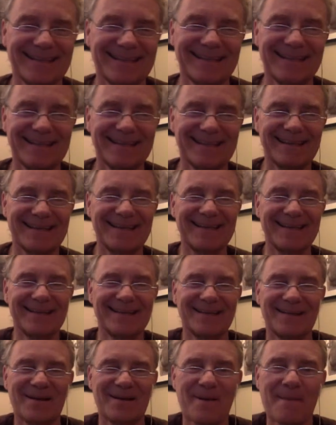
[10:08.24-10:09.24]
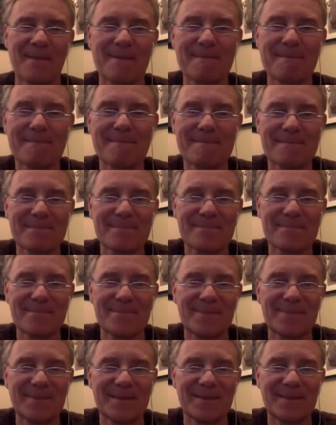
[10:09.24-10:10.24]

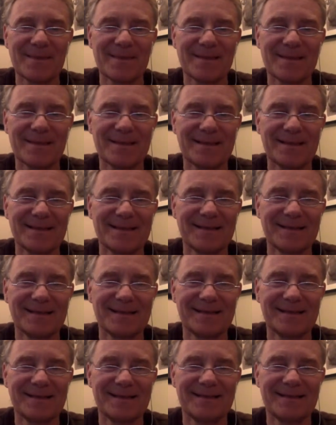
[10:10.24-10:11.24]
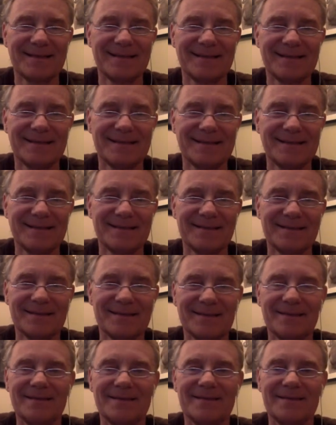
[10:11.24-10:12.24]

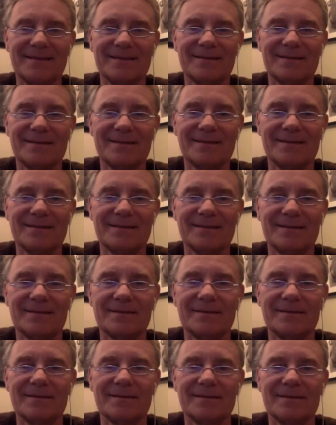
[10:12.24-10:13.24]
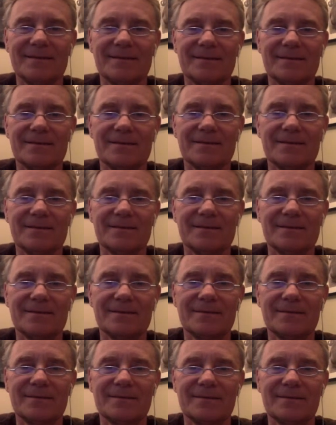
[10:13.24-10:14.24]

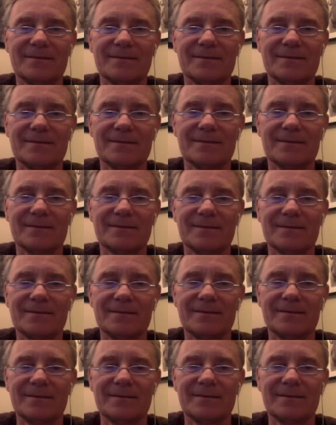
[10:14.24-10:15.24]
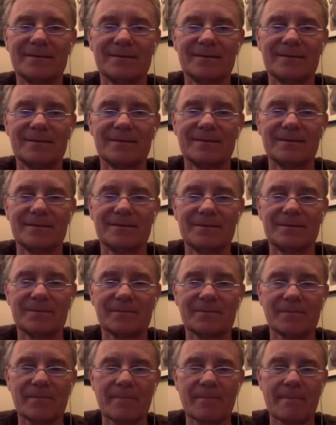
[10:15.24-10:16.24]
(silent)